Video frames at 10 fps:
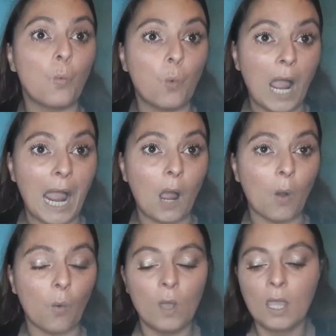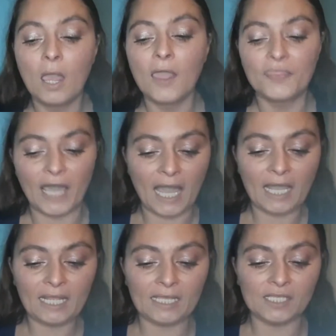Wow,
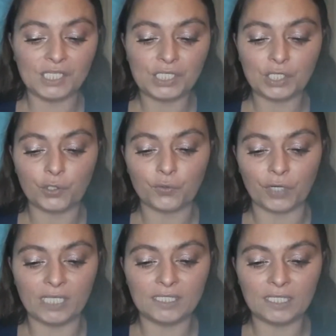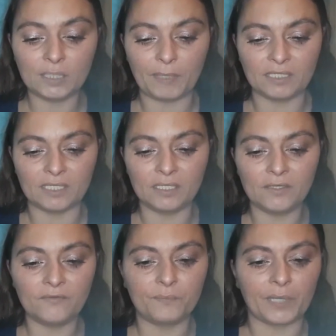that is crazy
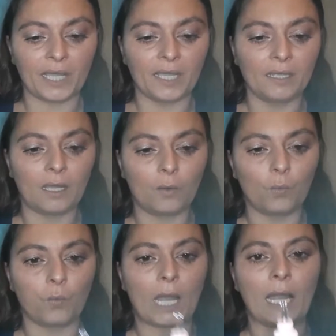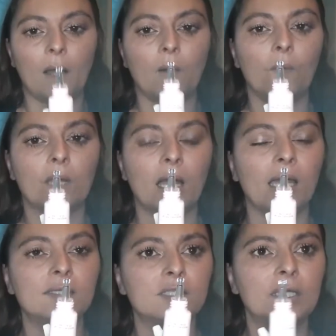expensive, but wow,
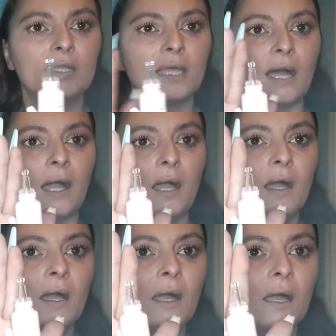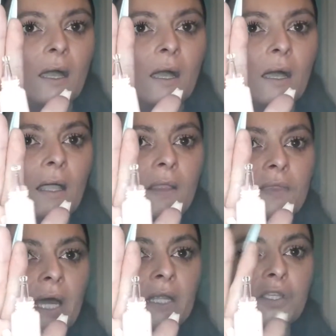guys, look at that.
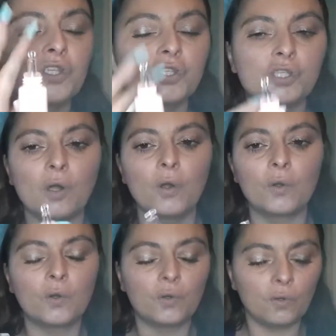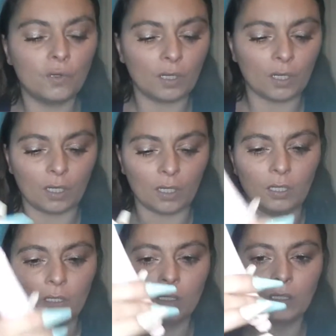That is so cool.